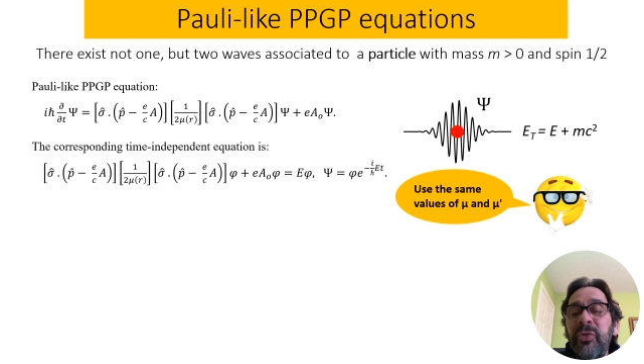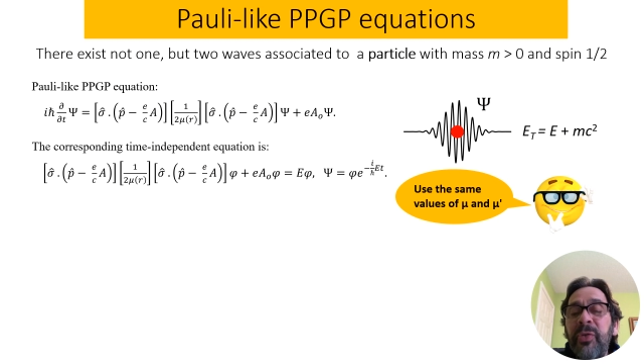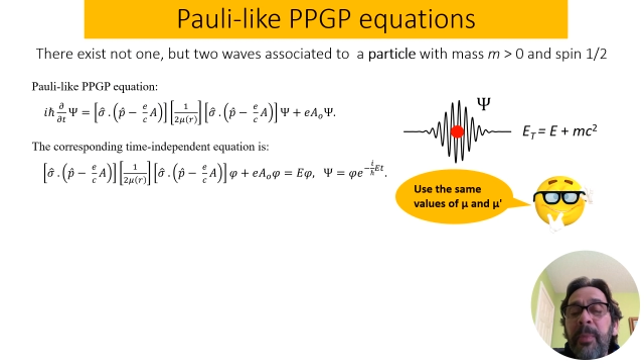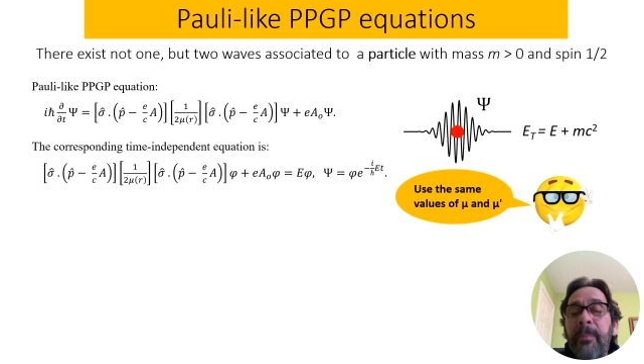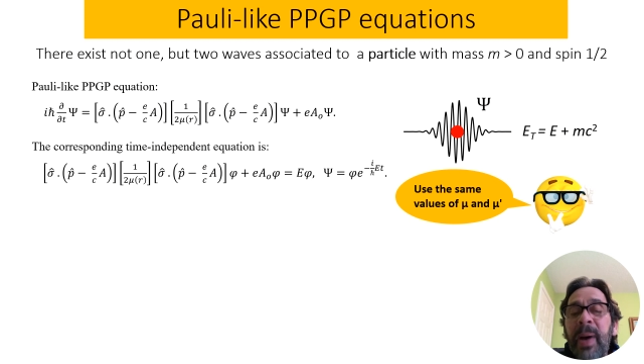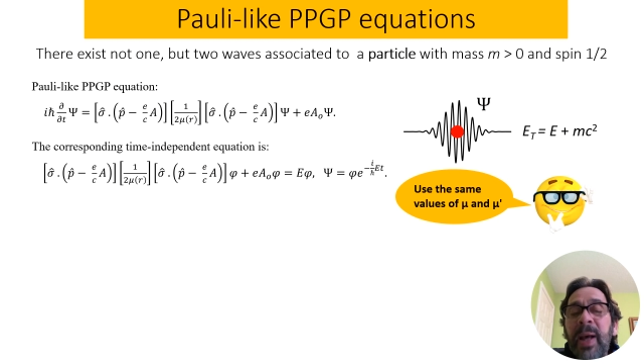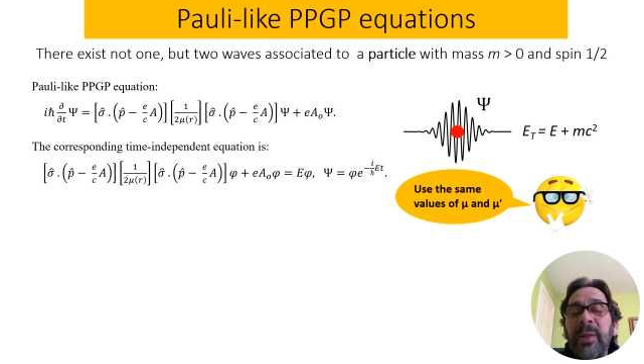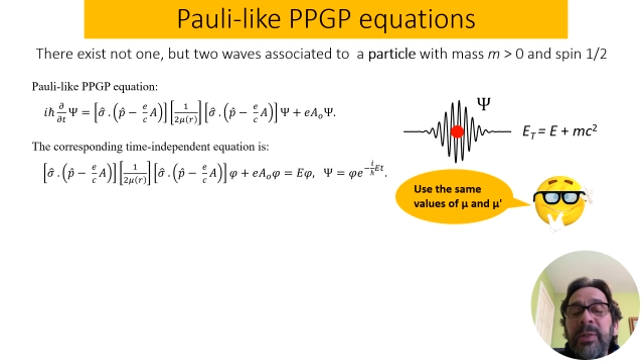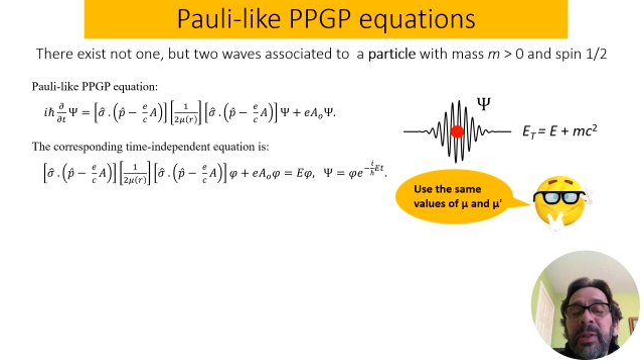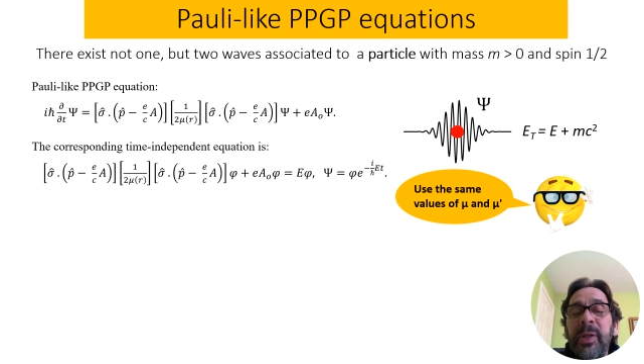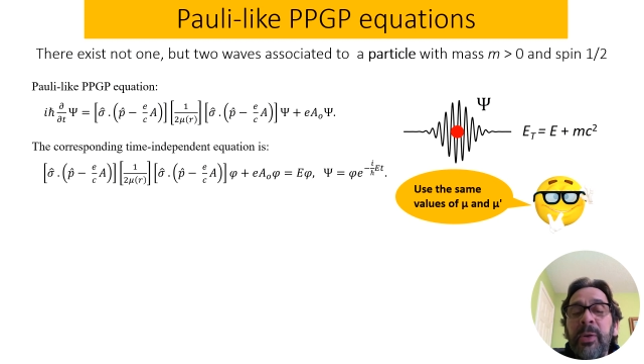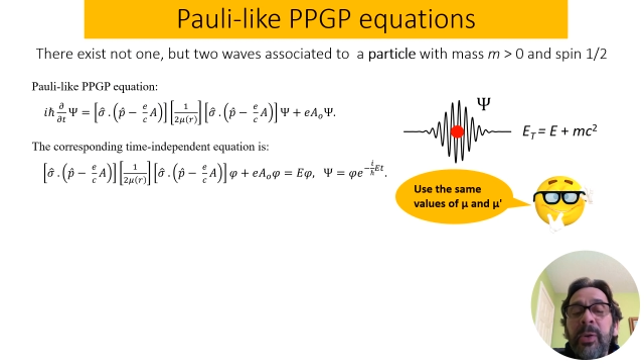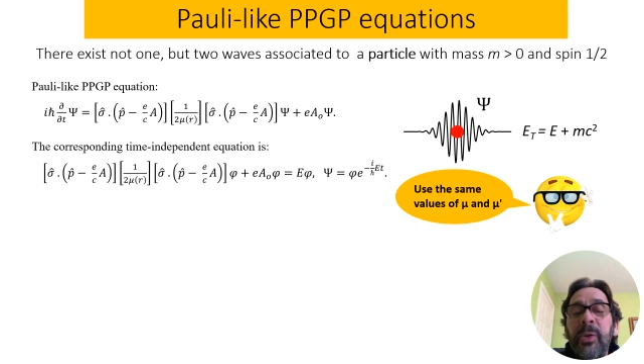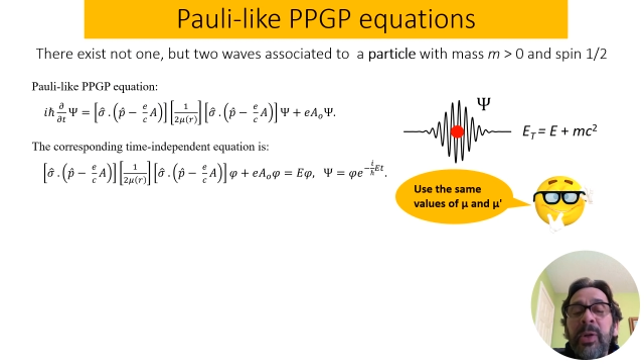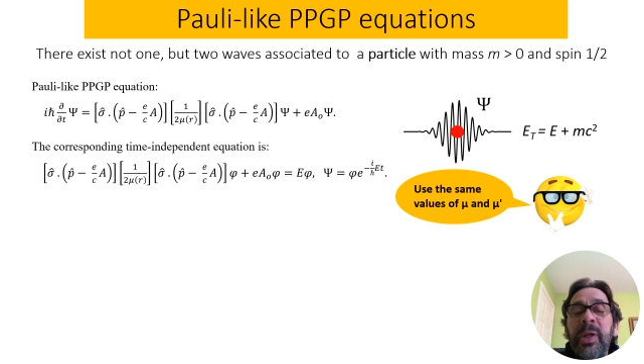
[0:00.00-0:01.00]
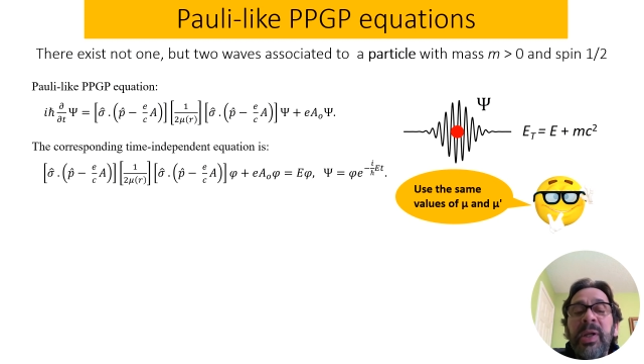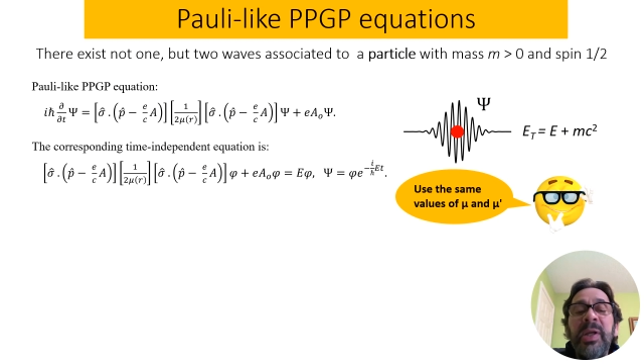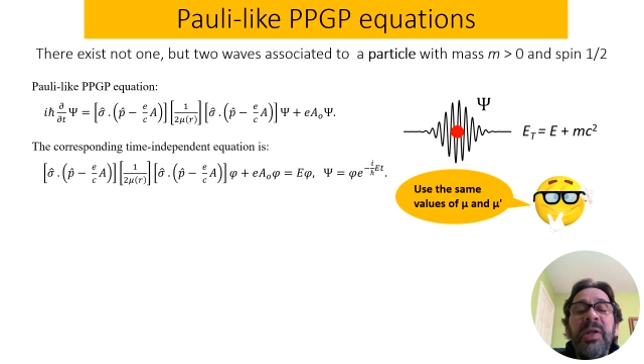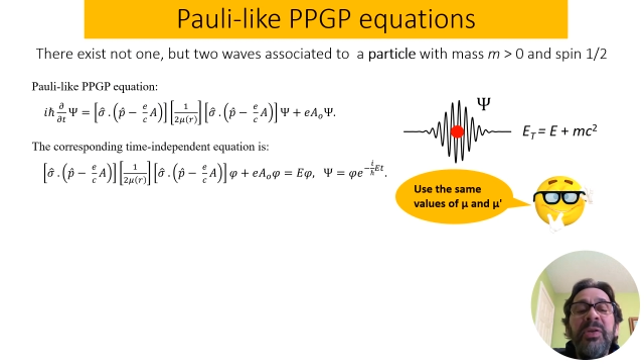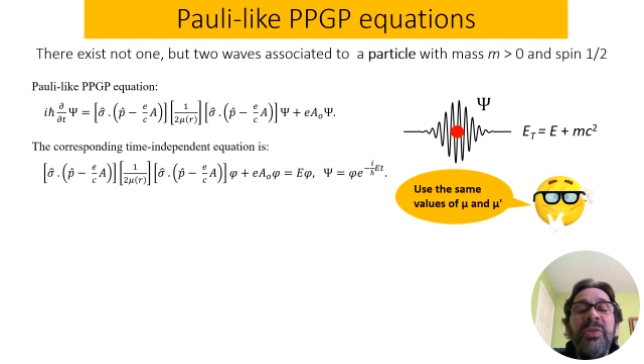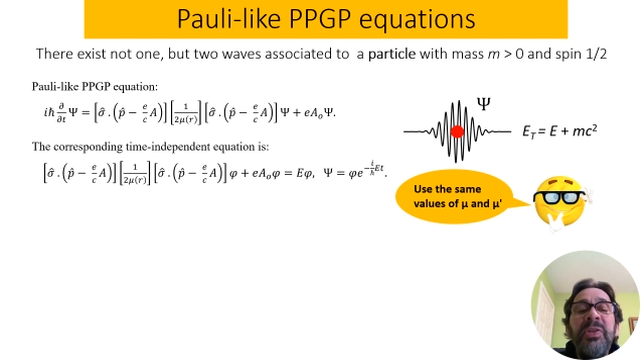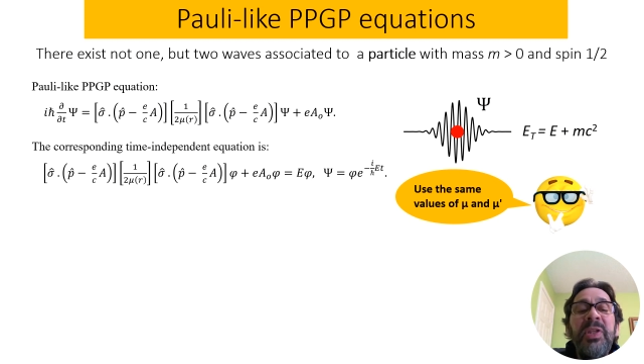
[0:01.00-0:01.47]
the particle,
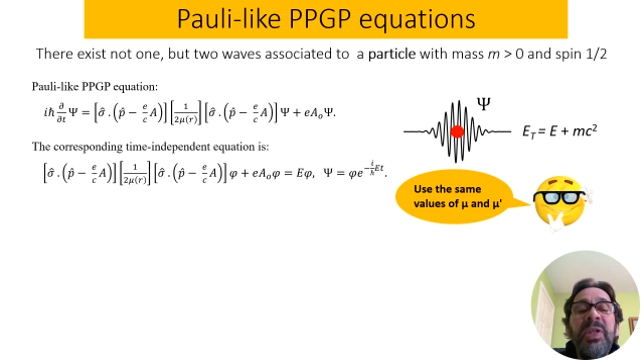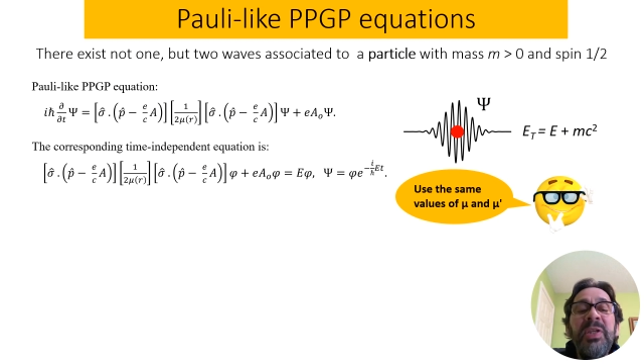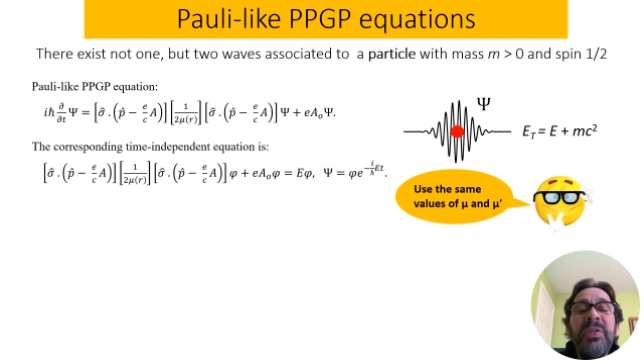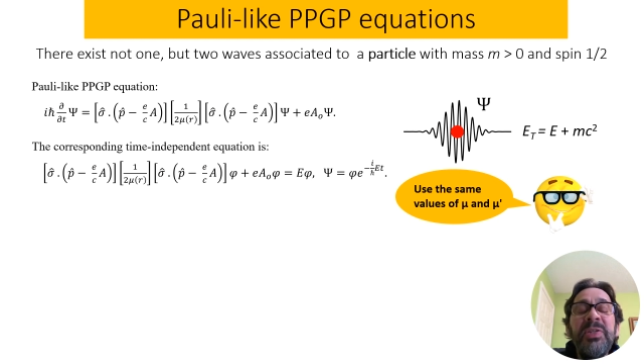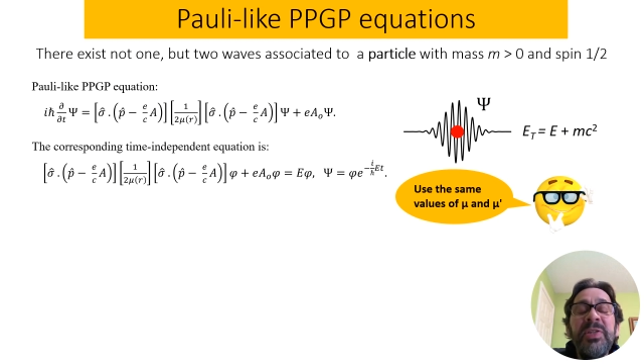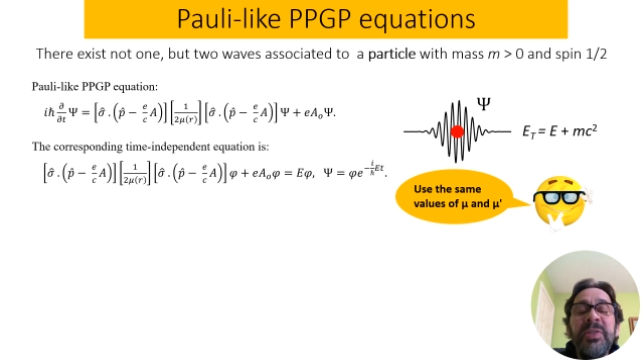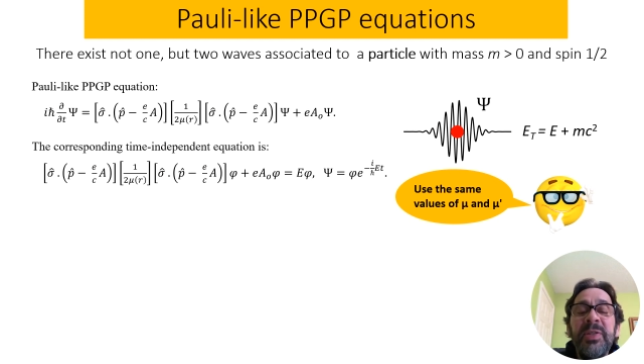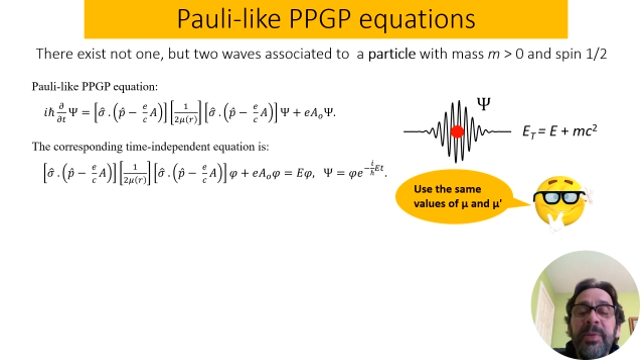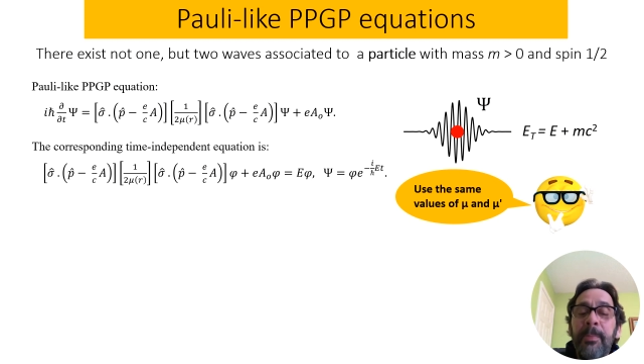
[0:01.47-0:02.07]
this